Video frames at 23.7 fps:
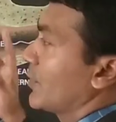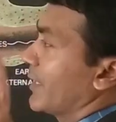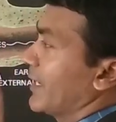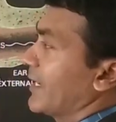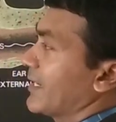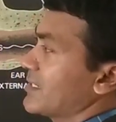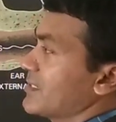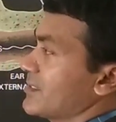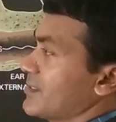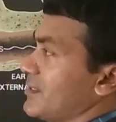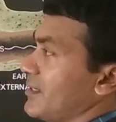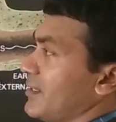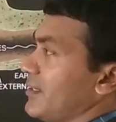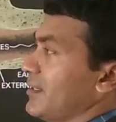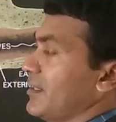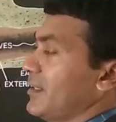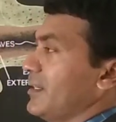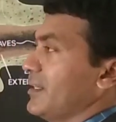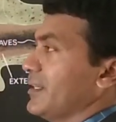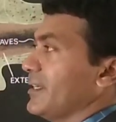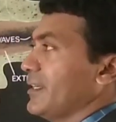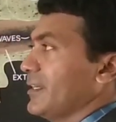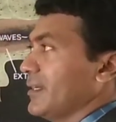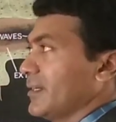
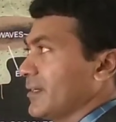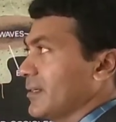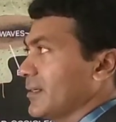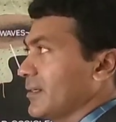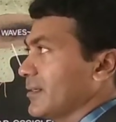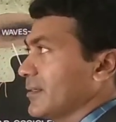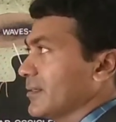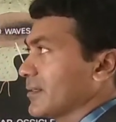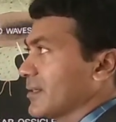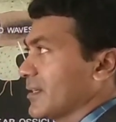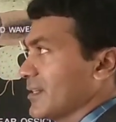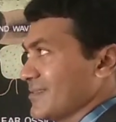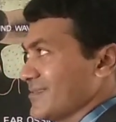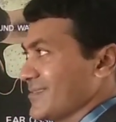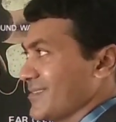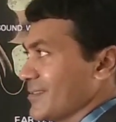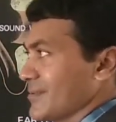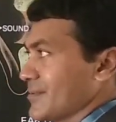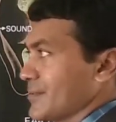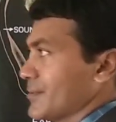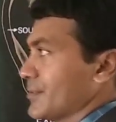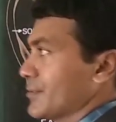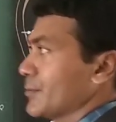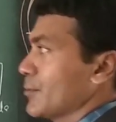external ear
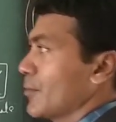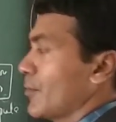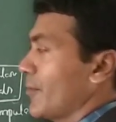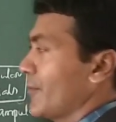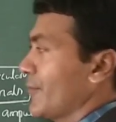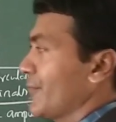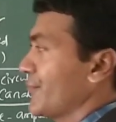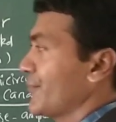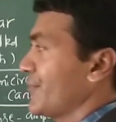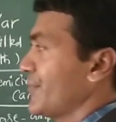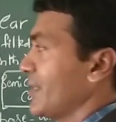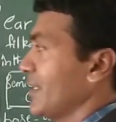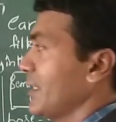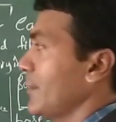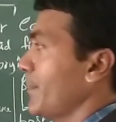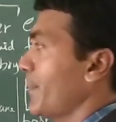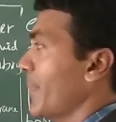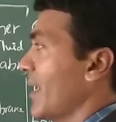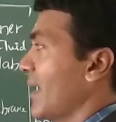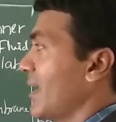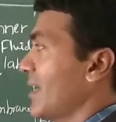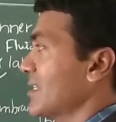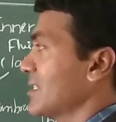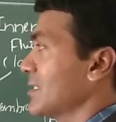consisting of three
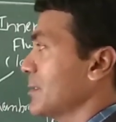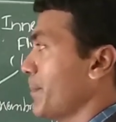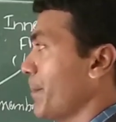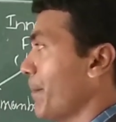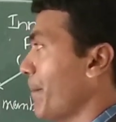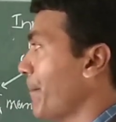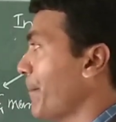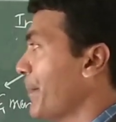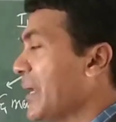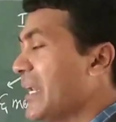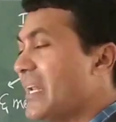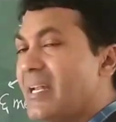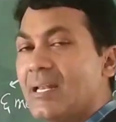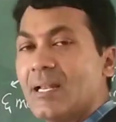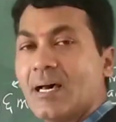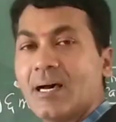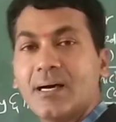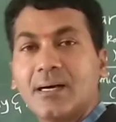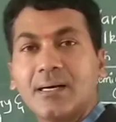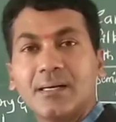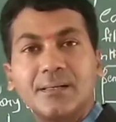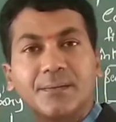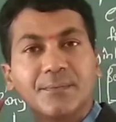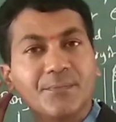parts:
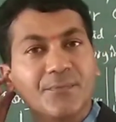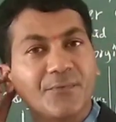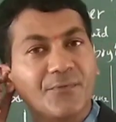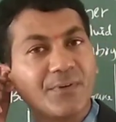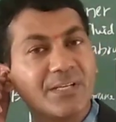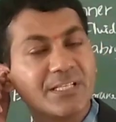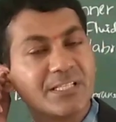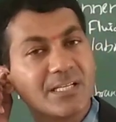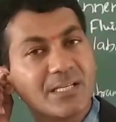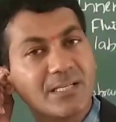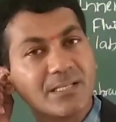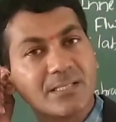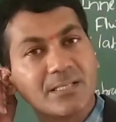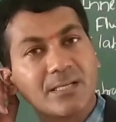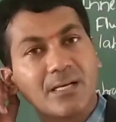pinna, which is